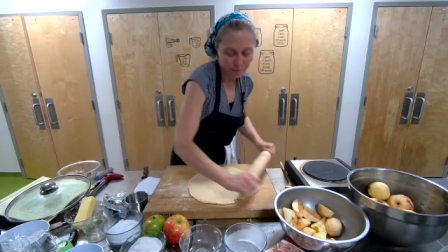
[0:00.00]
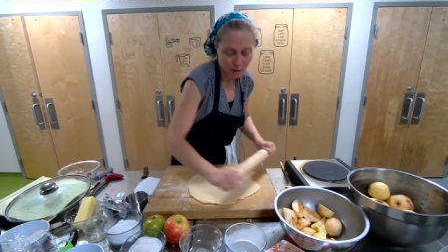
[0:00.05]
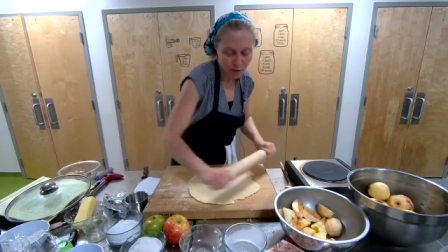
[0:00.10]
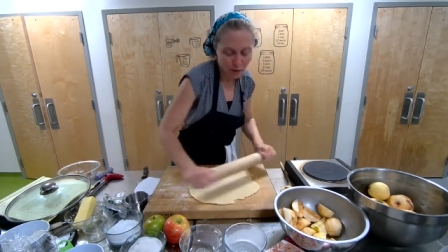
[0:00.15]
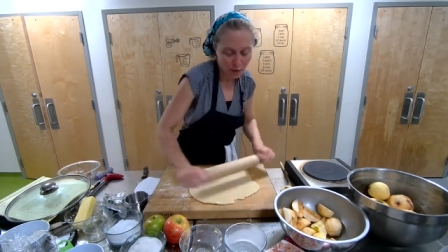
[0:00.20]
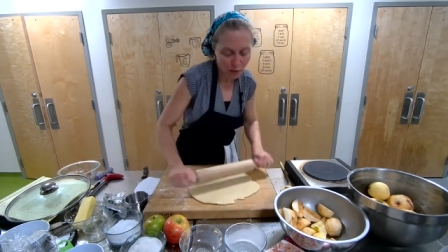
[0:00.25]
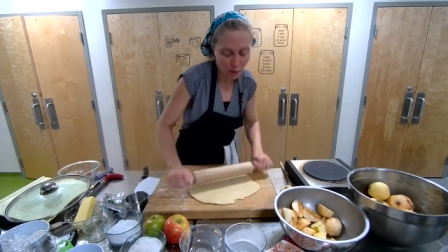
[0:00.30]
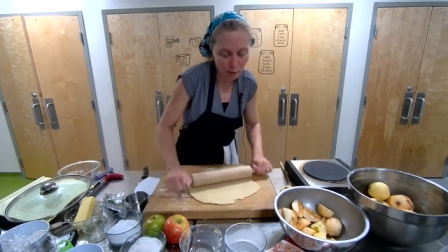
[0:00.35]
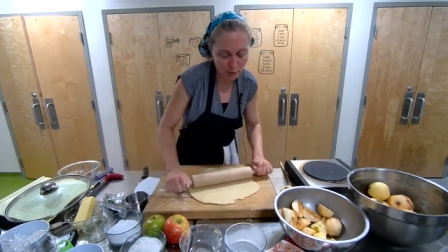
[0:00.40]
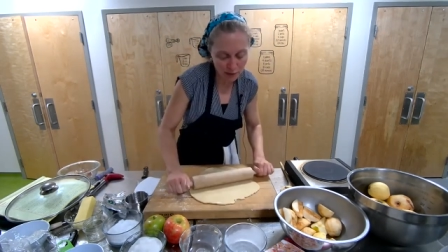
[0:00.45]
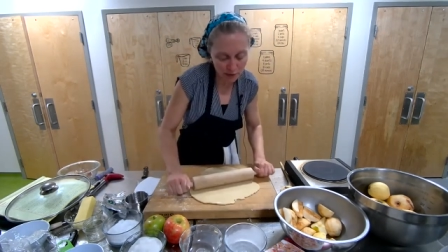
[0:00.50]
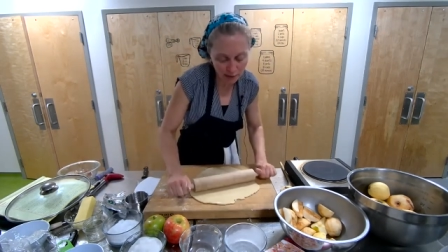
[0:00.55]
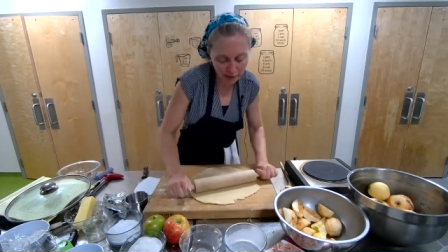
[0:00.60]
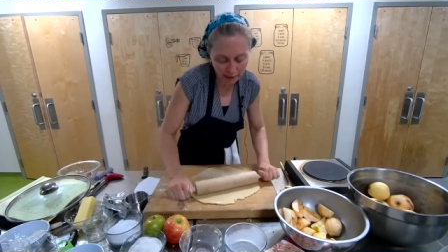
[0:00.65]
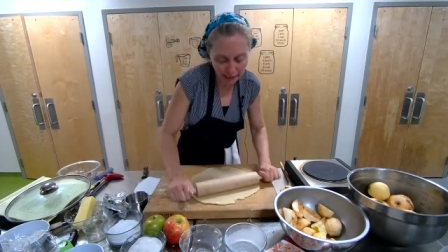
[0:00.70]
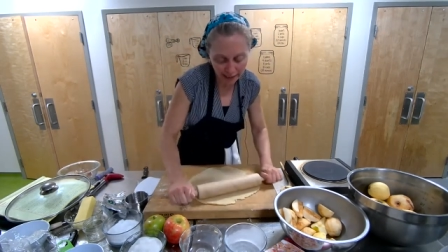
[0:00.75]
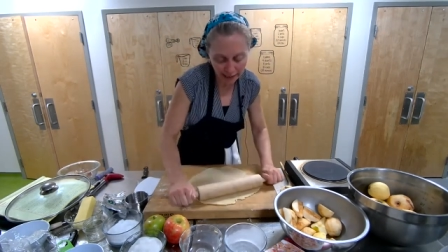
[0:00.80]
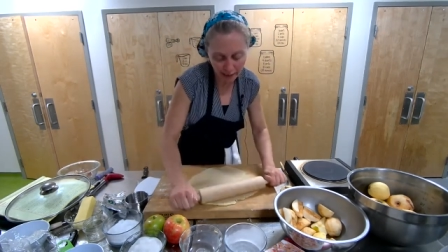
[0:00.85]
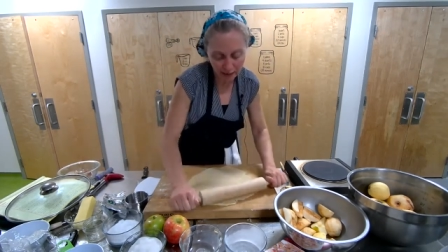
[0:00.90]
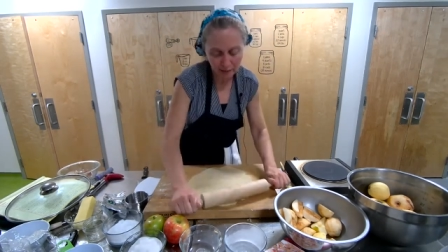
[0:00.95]
close to
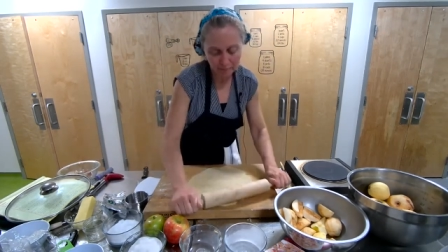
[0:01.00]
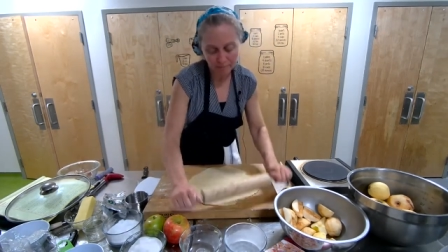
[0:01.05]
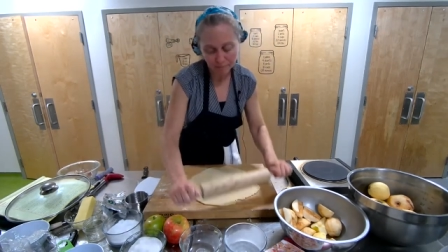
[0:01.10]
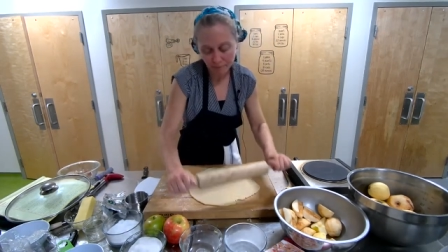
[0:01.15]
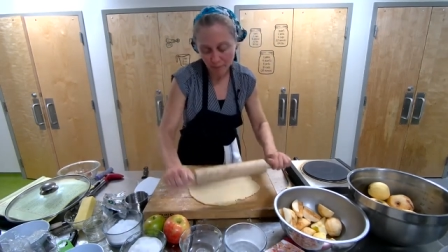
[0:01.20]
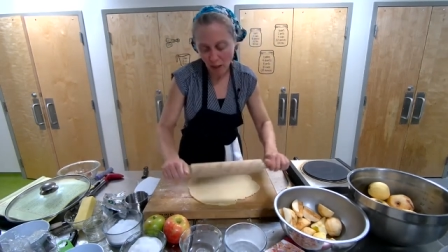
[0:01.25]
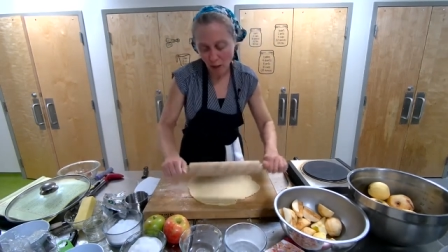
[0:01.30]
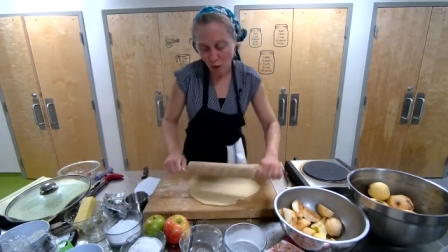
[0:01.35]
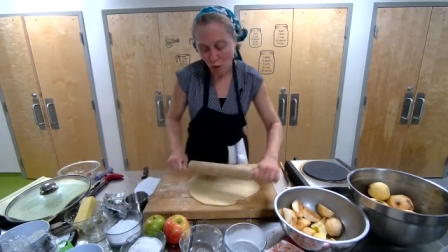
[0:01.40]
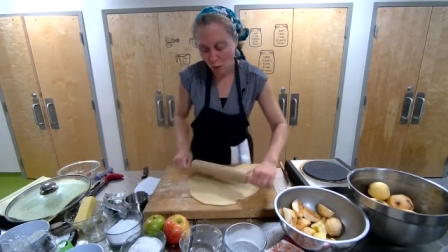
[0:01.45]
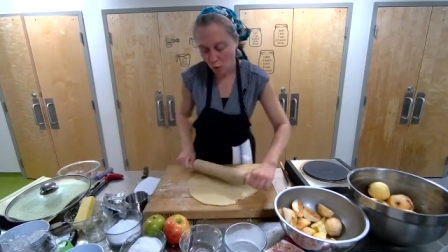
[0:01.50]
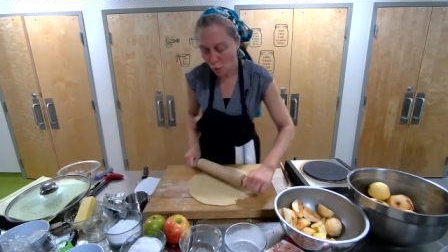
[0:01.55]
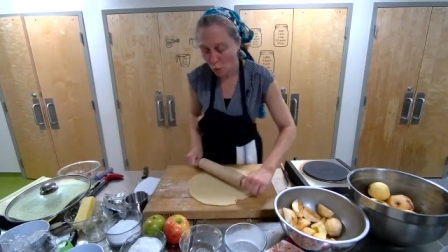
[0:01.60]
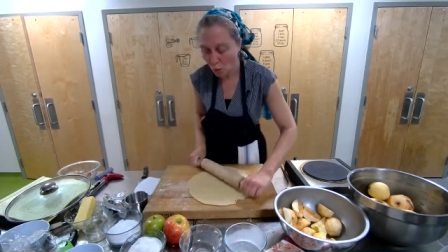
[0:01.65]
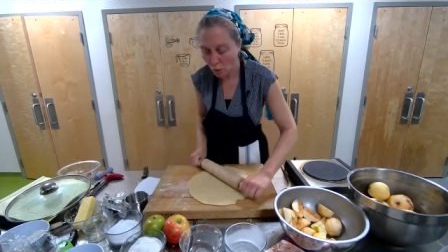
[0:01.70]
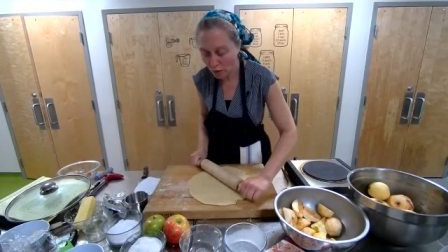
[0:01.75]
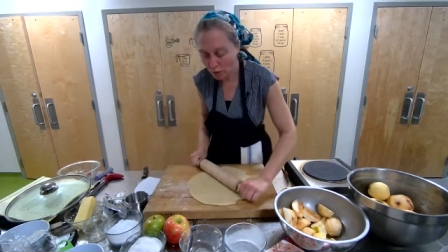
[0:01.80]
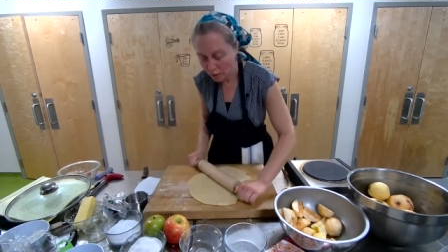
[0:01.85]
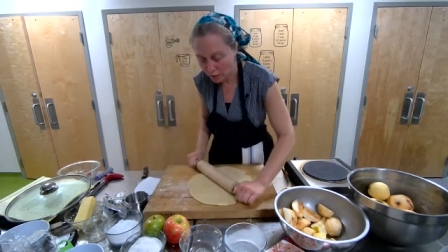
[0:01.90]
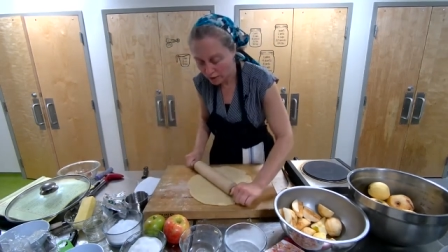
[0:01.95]
like
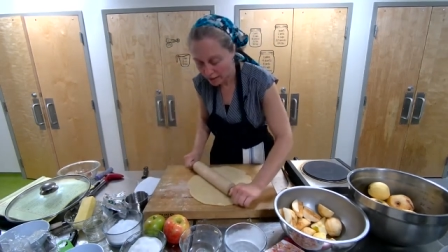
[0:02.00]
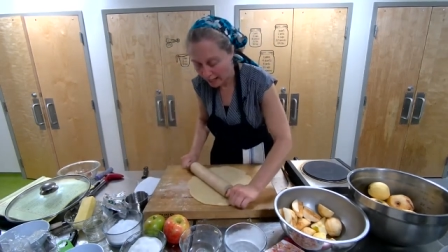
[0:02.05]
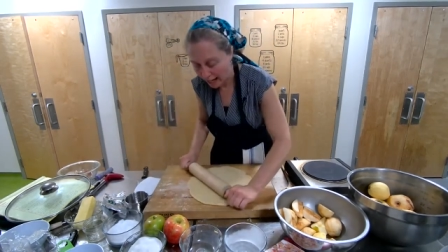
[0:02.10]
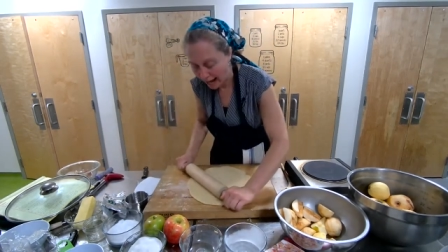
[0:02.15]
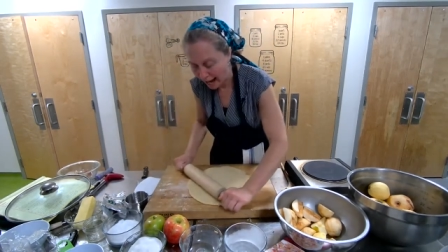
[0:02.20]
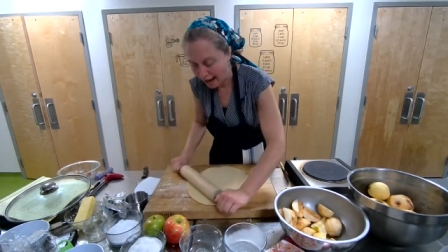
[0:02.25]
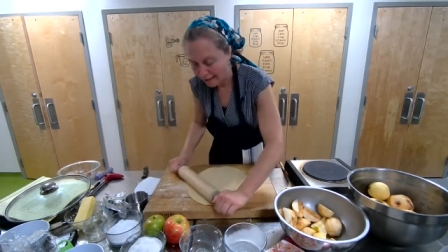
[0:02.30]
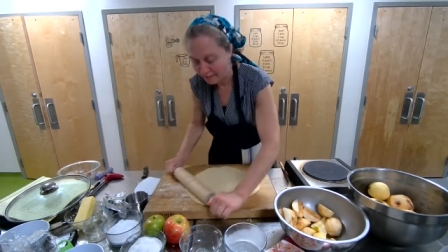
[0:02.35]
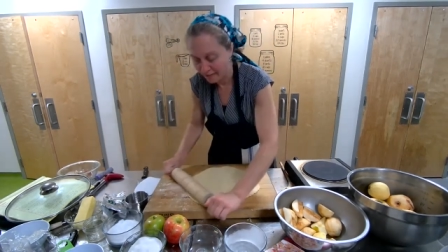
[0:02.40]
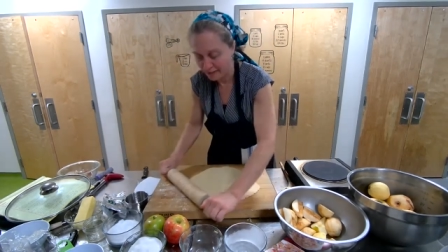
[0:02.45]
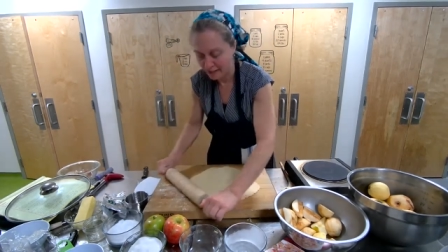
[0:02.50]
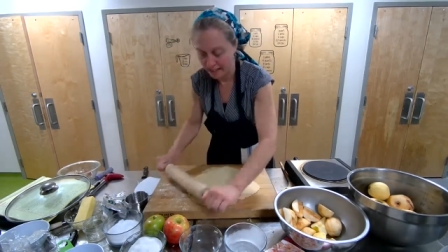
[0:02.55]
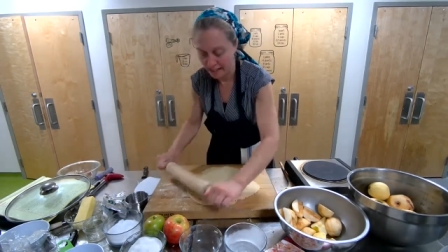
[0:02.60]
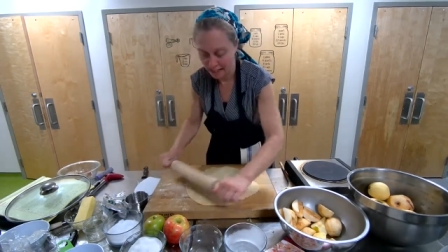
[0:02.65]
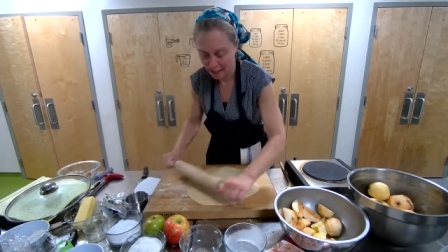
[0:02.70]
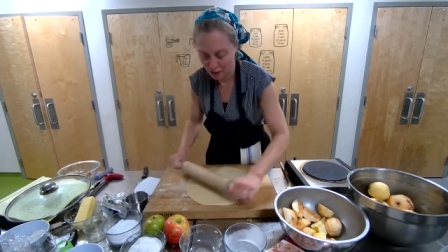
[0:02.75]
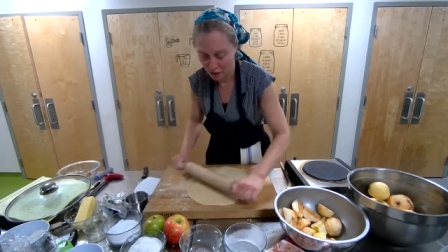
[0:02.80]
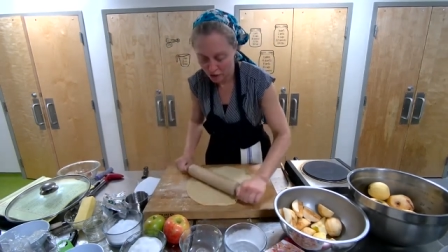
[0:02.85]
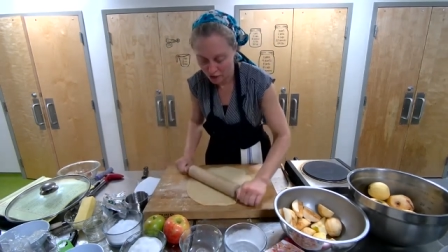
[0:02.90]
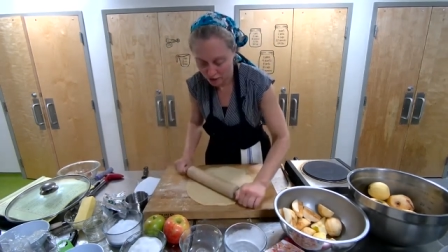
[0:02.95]
1/4 to 1/2 an
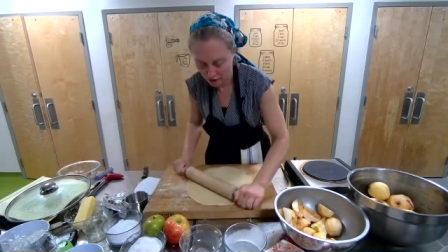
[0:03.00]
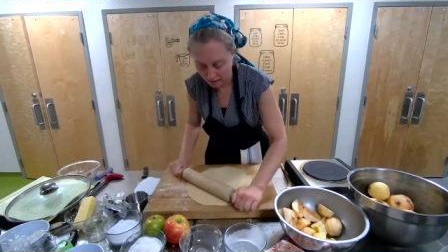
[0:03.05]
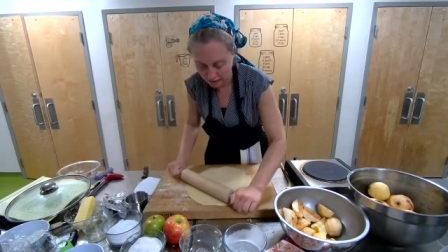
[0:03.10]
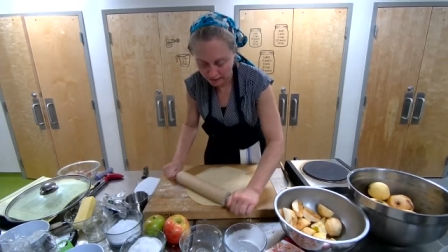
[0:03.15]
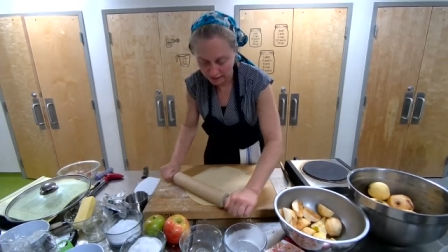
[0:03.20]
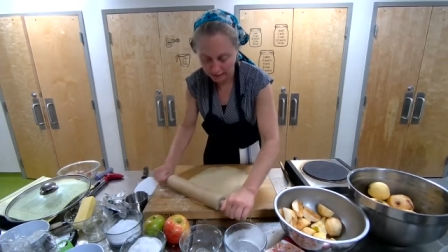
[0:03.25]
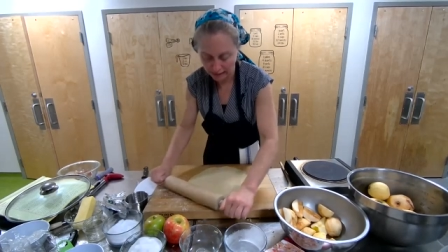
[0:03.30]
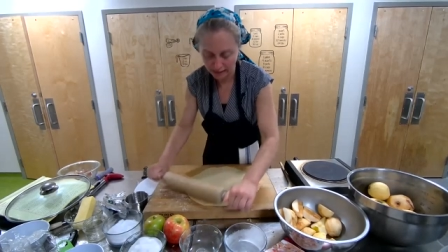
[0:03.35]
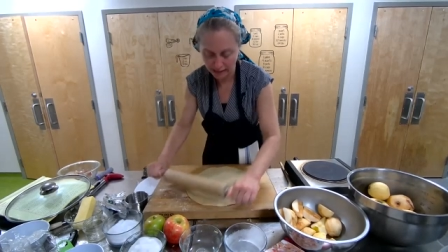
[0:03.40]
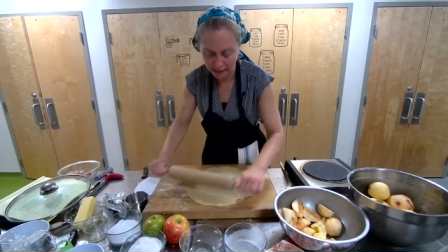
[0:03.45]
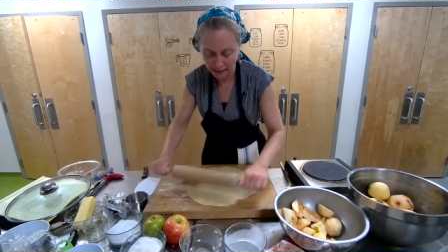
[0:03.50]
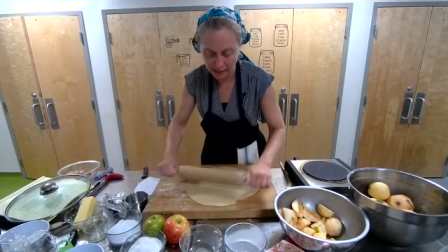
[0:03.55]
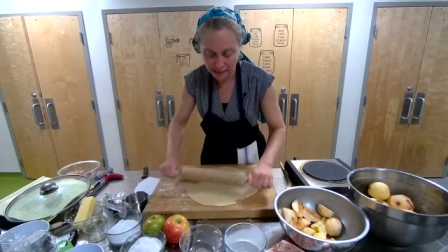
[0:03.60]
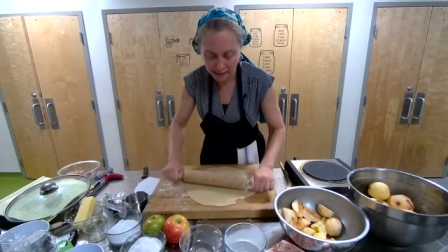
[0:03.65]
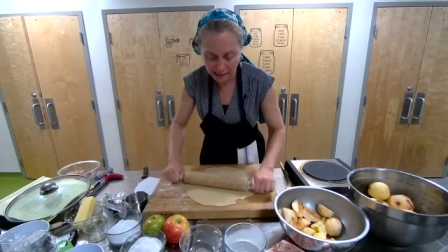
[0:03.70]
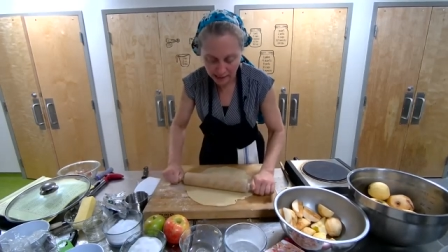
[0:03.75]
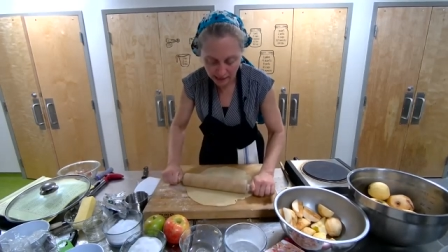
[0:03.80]
inch in thickness.